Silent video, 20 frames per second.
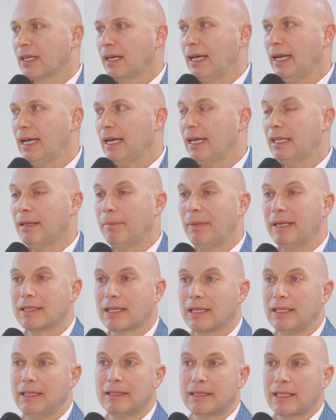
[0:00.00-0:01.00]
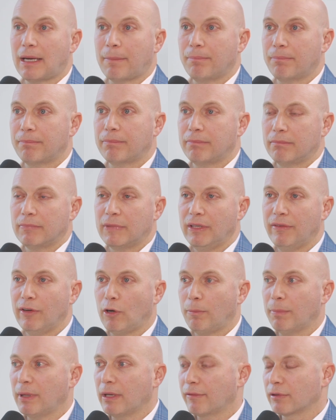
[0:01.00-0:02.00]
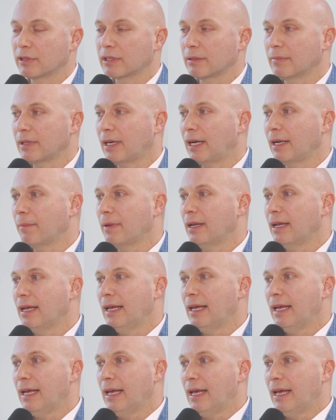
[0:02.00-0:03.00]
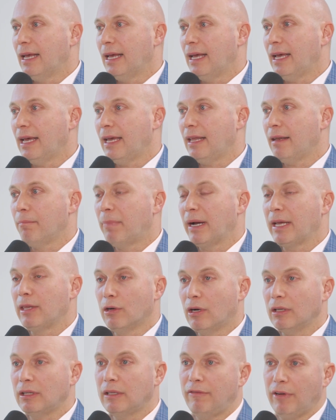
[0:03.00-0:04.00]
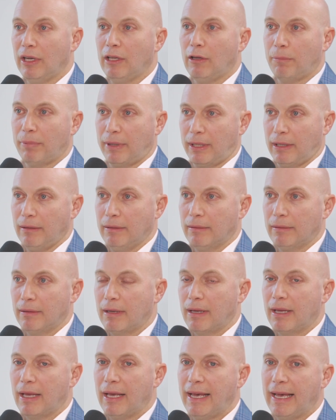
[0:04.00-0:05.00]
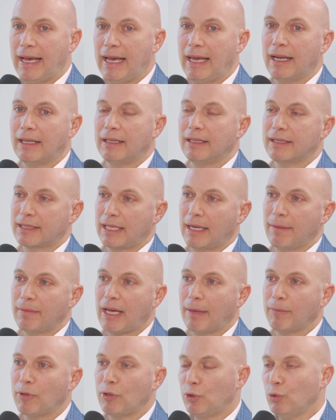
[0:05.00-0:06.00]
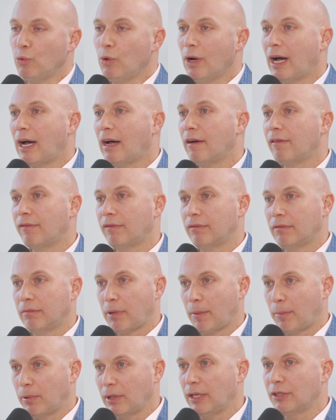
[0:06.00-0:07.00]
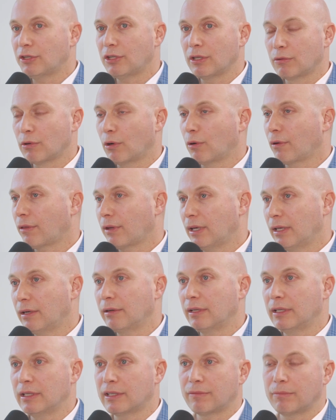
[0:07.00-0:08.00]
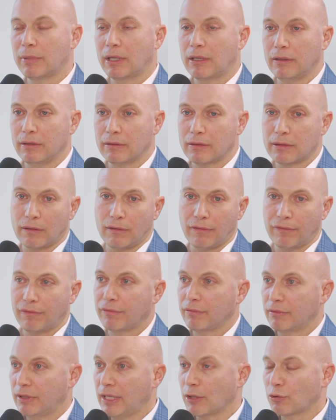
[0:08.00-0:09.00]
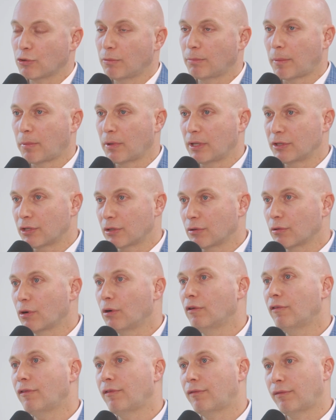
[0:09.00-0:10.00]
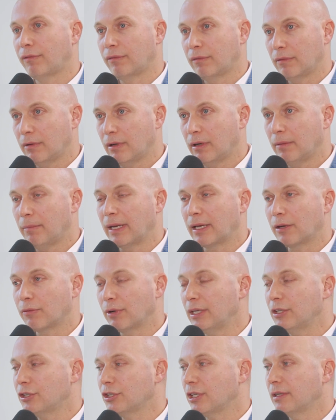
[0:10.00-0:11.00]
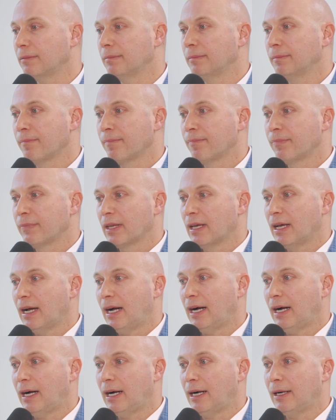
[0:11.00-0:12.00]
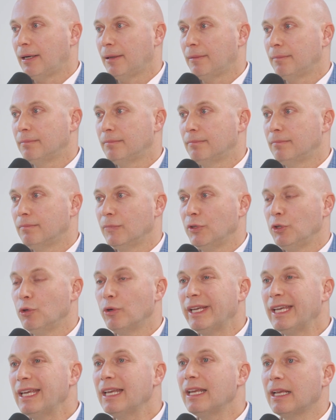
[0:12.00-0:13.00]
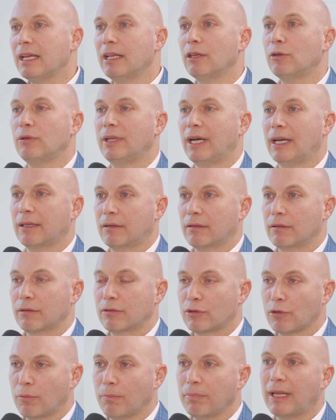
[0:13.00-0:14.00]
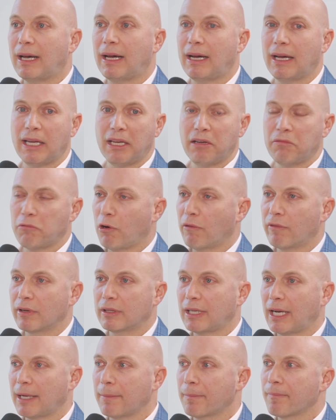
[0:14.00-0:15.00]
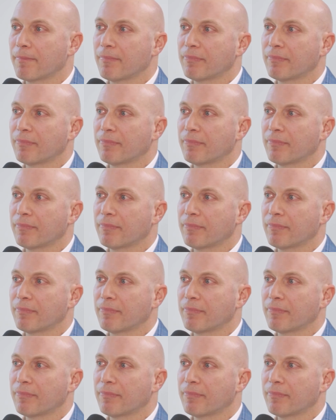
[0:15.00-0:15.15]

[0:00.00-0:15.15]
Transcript: And they basically stopped developing for some time. And by not developing, and at the same time, you do have population growth. Either it is because of natural population growth, migration. You're eating into that supply over time.